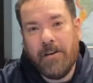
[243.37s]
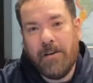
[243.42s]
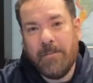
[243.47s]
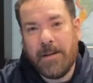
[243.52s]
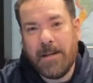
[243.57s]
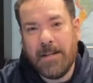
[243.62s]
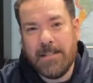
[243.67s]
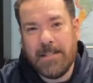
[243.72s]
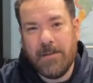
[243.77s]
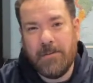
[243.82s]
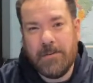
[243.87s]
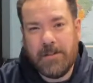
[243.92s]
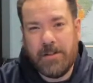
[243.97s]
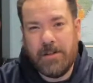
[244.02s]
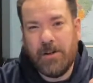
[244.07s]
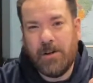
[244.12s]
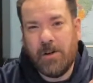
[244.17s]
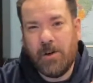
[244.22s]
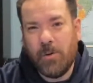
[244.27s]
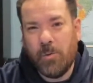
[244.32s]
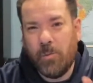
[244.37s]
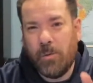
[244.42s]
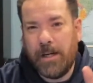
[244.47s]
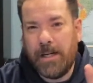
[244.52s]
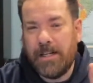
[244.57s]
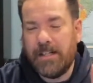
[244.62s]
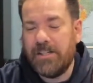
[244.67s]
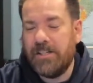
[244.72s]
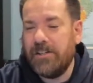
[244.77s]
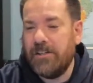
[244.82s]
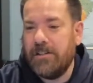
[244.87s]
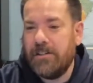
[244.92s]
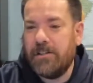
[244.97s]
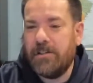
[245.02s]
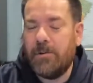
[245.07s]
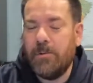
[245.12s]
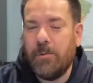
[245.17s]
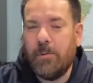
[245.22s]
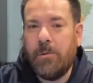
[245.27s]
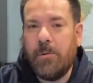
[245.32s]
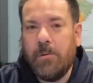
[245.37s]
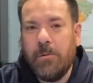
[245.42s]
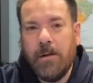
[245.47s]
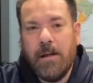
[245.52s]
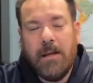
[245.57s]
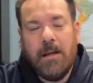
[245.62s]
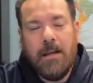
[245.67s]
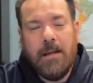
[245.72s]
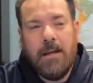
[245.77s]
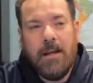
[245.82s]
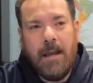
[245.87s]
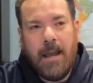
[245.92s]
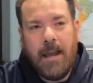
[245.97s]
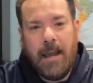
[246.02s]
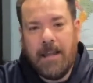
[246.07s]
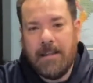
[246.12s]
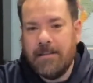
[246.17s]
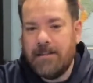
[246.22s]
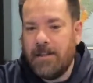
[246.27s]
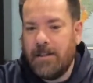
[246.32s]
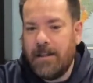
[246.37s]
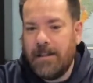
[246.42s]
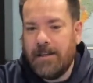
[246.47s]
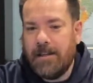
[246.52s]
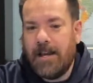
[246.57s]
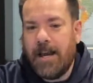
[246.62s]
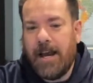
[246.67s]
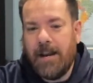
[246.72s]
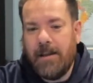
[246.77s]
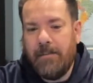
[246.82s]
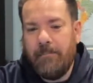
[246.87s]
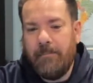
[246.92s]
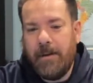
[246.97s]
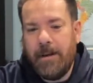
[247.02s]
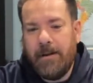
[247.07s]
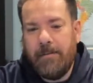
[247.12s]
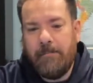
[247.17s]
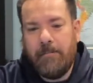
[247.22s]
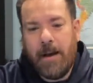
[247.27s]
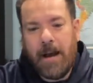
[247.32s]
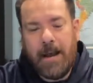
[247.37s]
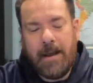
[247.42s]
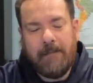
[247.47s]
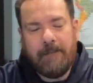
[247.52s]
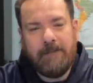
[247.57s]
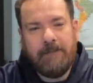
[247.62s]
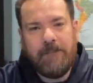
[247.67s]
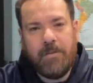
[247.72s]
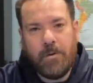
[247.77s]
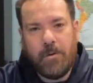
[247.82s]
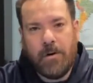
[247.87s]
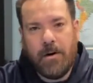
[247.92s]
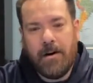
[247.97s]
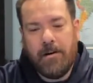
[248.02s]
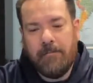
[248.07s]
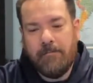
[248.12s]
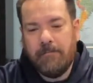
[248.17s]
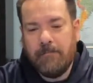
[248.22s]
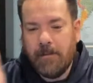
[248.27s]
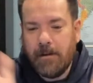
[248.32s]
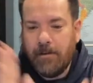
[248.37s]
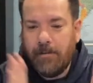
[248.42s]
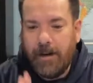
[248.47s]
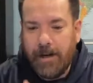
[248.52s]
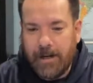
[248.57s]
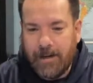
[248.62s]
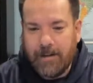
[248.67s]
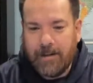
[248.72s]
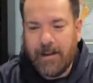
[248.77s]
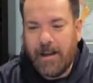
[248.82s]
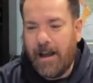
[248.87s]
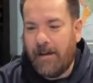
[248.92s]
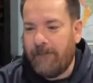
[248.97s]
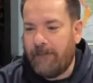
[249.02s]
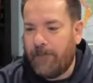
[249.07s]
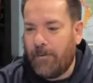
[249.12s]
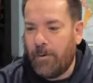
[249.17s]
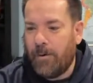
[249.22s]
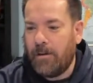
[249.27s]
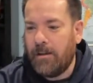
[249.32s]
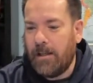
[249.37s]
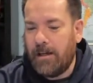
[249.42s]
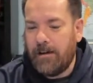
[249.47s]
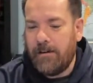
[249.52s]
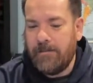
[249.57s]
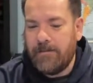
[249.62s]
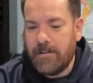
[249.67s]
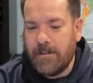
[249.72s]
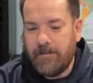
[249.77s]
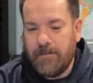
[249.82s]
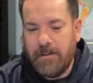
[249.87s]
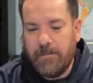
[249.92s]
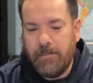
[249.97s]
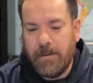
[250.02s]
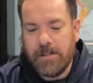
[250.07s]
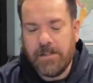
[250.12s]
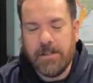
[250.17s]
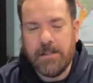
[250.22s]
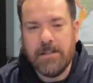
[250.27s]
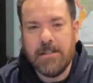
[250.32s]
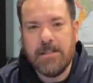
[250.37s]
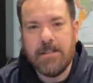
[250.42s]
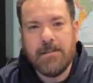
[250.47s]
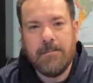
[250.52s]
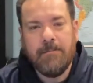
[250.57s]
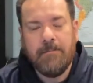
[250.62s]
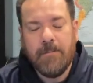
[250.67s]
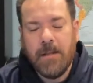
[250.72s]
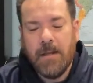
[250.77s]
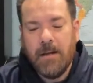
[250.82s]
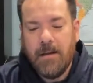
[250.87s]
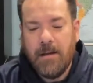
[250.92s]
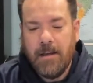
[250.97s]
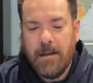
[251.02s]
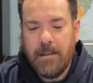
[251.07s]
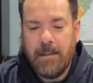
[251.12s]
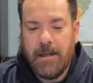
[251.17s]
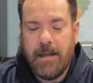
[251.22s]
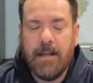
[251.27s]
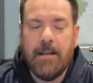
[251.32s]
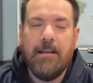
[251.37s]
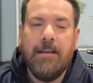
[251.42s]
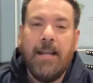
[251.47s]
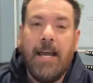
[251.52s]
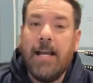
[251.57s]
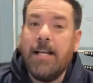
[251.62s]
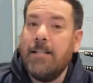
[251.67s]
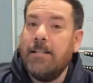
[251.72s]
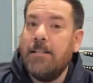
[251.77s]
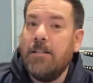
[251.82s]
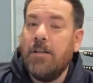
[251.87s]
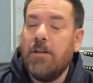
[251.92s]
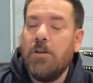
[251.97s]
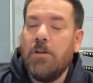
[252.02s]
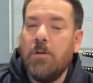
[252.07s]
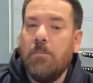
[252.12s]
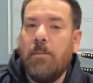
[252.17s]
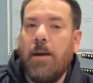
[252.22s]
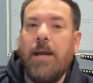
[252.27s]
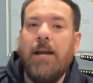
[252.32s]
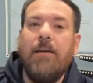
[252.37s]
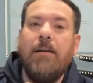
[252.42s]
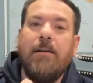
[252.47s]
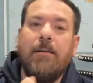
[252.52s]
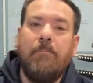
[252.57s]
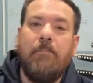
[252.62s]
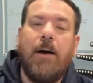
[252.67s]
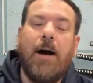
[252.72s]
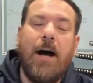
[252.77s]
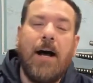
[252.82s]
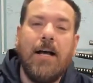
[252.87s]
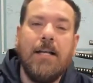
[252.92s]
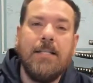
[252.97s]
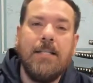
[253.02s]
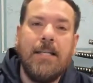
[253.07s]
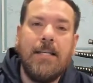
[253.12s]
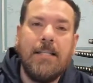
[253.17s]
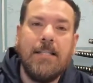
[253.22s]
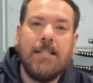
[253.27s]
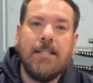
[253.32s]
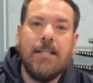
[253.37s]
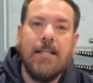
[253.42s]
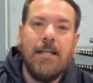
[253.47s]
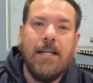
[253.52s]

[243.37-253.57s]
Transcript: of them because it was your reach school. And so then you got admitted by 4. Great, you got 4 letters of admissions. Then next, you pay your deposit